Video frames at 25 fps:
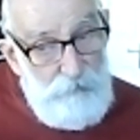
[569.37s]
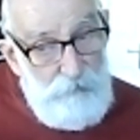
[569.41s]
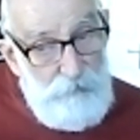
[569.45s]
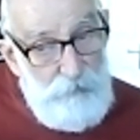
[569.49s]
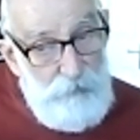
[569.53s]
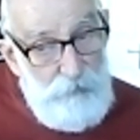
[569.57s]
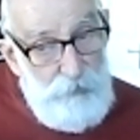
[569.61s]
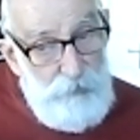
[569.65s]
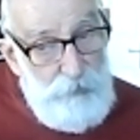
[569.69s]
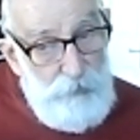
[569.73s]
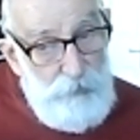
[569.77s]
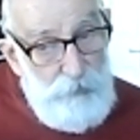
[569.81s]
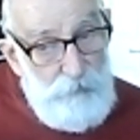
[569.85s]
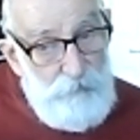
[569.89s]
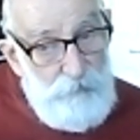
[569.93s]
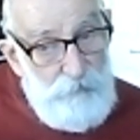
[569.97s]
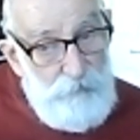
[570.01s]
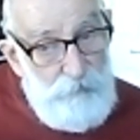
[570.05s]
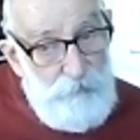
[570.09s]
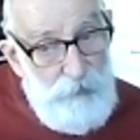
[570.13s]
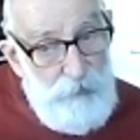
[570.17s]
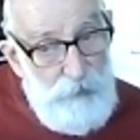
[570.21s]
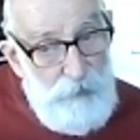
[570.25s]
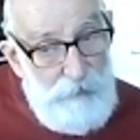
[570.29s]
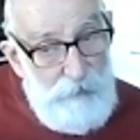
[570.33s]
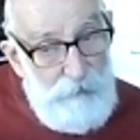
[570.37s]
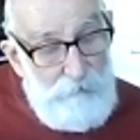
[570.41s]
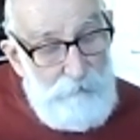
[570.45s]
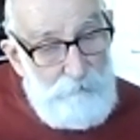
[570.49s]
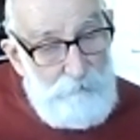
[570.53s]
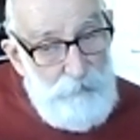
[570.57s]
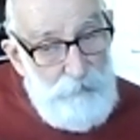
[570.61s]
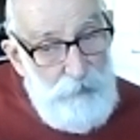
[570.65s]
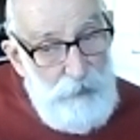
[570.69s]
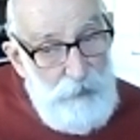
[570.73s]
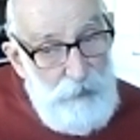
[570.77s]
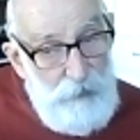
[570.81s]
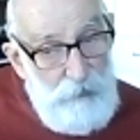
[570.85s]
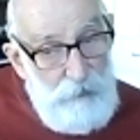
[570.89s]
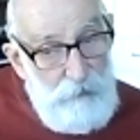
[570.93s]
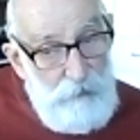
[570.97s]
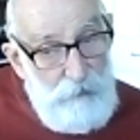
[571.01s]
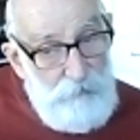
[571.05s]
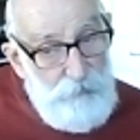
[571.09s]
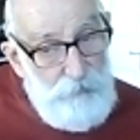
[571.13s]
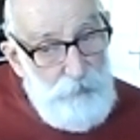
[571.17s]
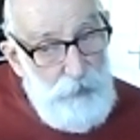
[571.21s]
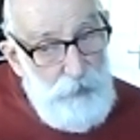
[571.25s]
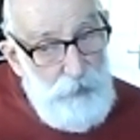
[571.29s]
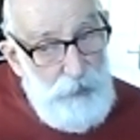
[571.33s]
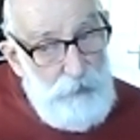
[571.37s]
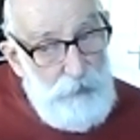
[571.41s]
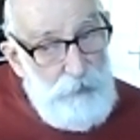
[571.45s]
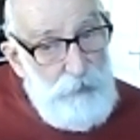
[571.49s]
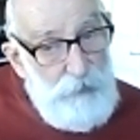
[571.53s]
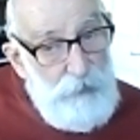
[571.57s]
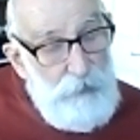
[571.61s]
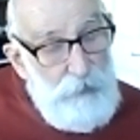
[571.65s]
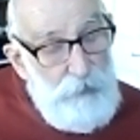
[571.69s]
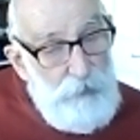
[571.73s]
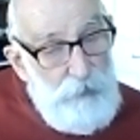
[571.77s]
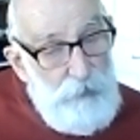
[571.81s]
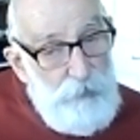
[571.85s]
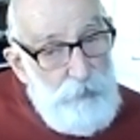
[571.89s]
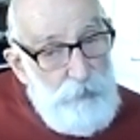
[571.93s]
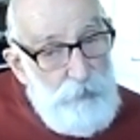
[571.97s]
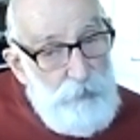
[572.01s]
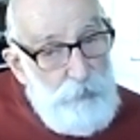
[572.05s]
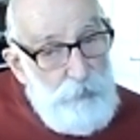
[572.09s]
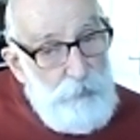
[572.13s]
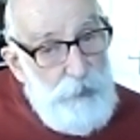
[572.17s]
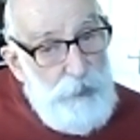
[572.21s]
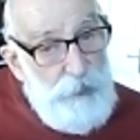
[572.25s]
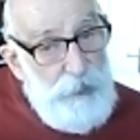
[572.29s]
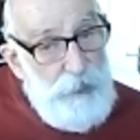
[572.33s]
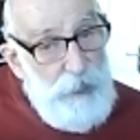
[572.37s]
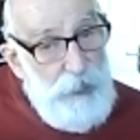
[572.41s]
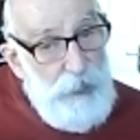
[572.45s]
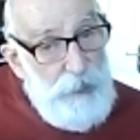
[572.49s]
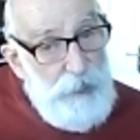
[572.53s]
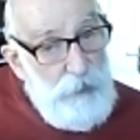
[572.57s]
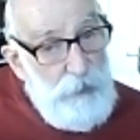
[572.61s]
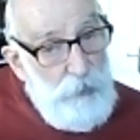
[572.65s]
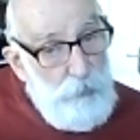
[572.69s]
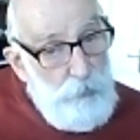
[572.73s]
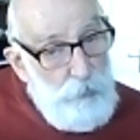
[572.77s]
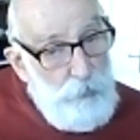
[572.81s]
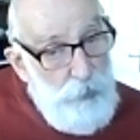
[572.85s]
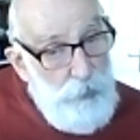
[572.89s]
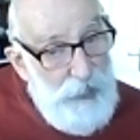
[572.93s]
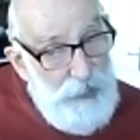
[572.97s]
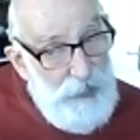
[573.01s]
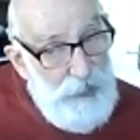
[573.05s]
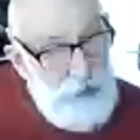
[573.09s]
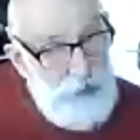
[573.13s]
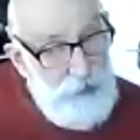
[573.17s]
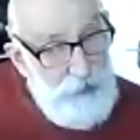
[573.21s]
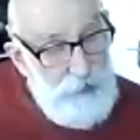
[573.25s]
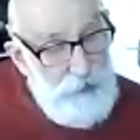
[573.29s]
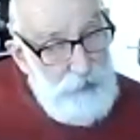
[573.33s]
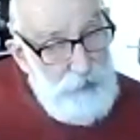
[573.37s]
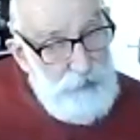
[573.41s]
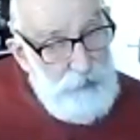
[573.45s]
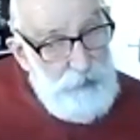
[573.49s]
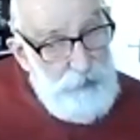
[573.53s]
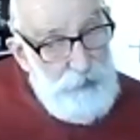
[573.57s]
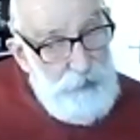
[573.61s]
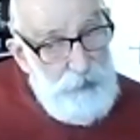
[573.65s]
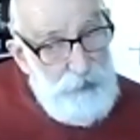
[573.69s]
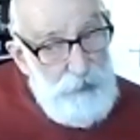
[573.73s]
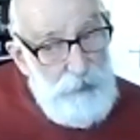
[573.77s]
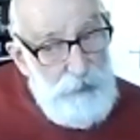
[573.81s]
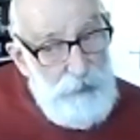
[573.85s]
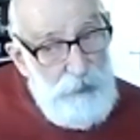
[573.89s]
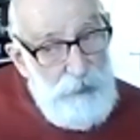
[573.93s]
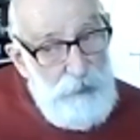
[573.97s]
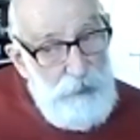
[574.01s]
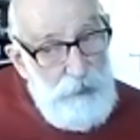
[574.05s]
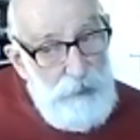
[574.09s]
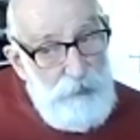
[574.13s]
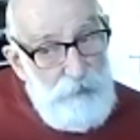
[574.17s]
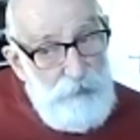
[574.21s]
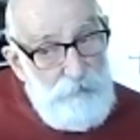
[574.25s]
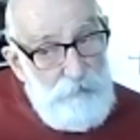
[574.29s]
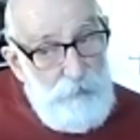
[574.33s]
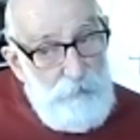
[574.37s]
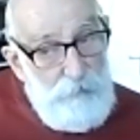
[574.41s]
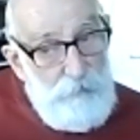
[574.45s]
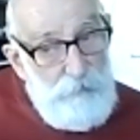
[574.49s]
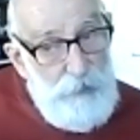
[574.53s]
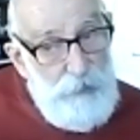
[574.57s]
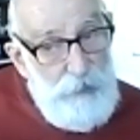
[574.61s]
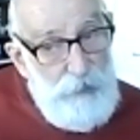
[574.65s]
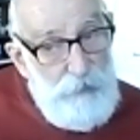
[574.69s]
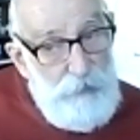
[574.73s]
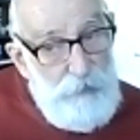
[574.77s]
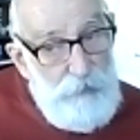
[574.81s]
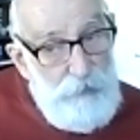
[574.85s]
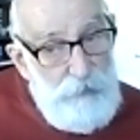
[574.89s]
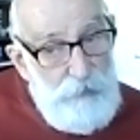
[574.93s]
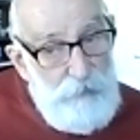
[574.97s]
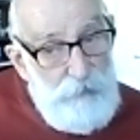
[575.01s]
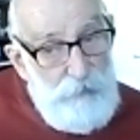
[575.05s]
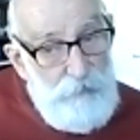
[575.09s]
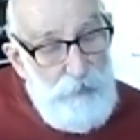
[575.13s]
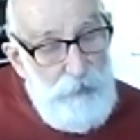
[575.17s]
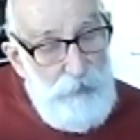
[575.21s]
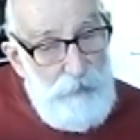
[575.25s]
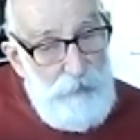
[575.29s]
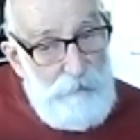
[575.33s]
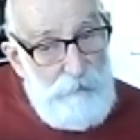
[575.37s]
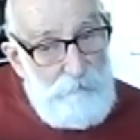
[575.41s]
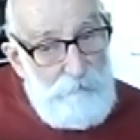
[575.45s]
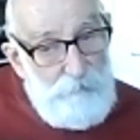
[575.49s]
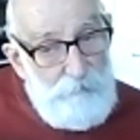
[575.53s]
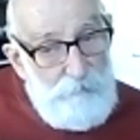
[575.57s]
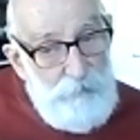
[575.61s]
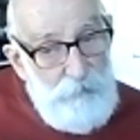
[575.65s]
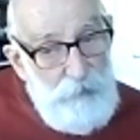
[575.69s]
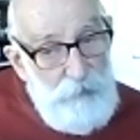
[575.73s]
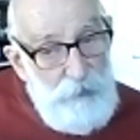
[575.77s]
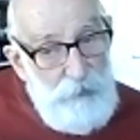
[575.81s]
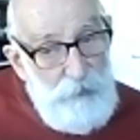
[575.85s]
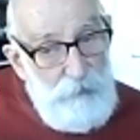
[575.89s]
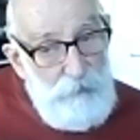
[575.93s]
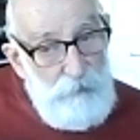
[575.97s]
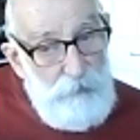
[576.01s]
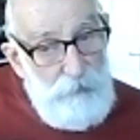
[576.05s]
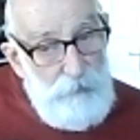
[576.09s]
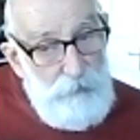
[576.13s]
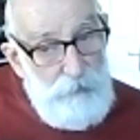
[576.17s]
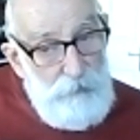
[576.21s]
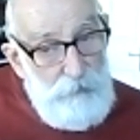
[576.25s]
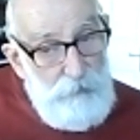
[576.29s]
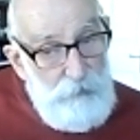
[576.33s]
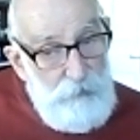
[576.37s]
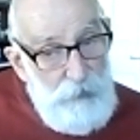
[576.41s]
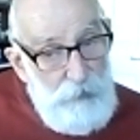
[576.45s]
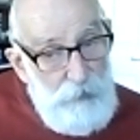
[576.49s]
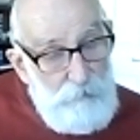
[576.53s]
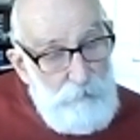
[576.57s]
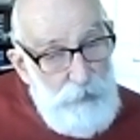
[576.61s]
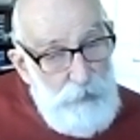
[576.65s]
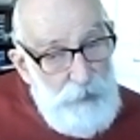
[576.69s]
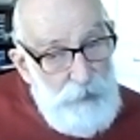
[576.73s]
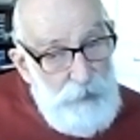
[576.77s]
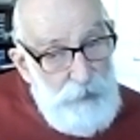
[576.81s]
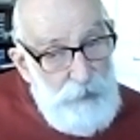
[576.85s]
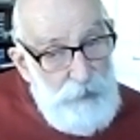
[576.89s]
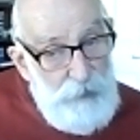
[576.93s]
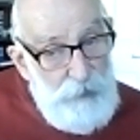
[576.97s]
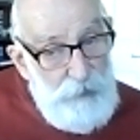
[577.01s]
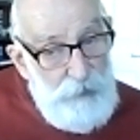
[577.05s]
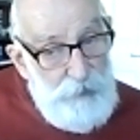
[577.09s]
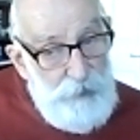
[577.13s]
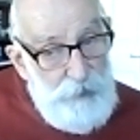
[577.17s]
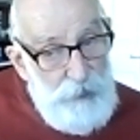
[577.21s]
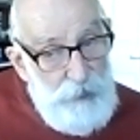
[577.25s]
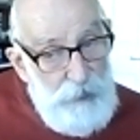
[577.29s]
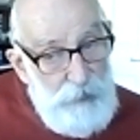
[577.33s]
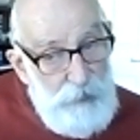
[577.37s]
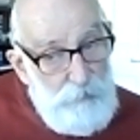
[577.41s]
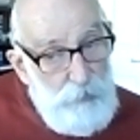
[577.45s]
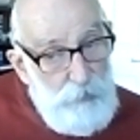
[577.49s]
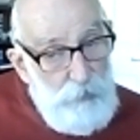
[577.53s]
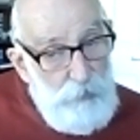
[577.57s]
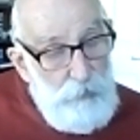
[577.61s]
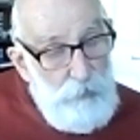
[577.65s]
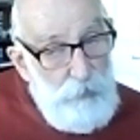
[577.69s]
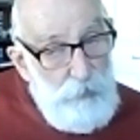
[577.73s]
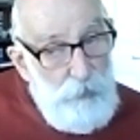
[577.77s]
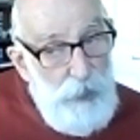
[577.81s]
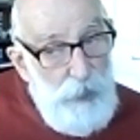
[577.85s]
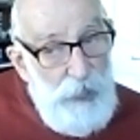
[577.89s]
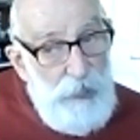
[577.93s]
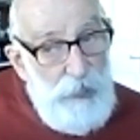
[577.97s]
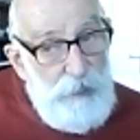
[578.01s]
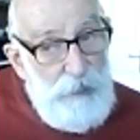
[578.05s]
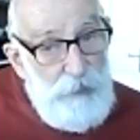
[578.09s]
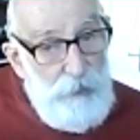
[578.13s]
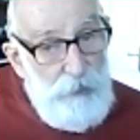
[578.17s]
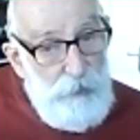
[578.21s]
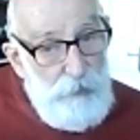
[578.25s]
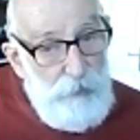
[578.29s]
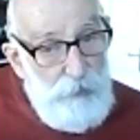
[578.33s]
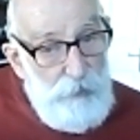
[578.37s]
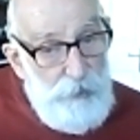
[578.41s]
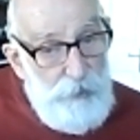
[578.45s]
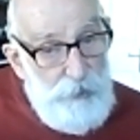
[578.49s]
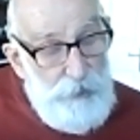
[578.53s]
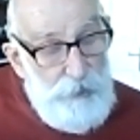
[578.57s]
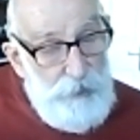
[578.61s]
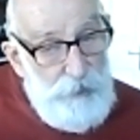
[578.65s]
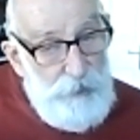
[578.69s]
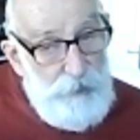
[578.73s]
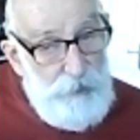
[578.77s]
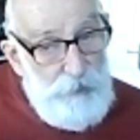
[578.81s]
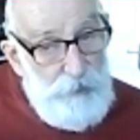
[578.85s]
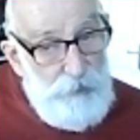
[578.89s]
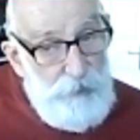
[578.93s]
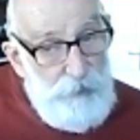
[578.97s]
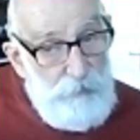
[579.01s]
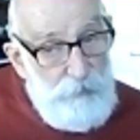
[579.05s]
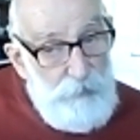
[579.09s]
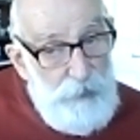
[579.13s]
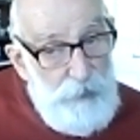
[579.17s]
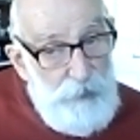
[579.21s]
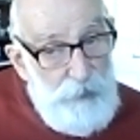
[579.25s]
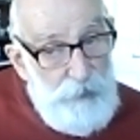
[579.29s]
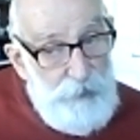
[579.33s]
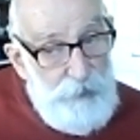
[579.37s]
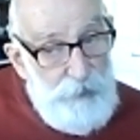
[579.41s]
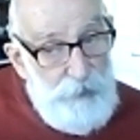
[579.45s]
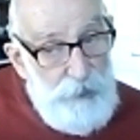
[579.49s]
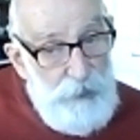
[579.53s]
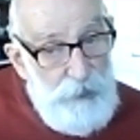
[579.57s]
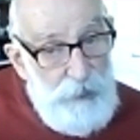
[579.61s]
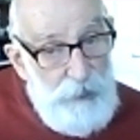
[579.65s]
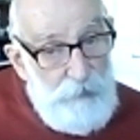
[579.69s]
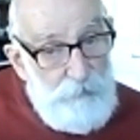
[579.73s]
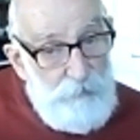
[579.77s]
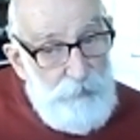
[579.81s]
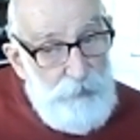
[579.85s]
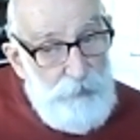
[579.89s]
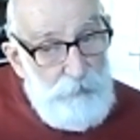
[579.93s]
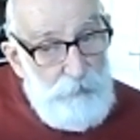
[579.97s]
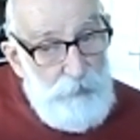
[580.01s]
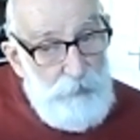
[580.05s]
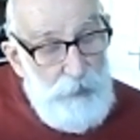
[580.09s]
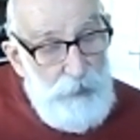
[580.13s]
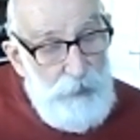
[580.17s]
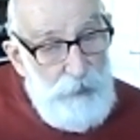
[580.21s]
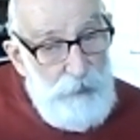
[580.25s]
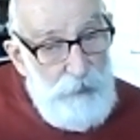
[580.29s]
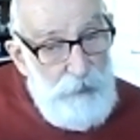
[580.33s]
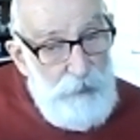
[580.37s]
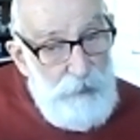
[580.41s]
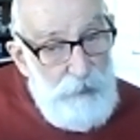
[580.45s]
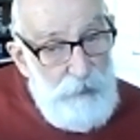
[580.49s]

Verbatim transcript: or sort of, if you like, use a word like awakeness, from being sort of completely asleep or unconscious, to being asleep, to being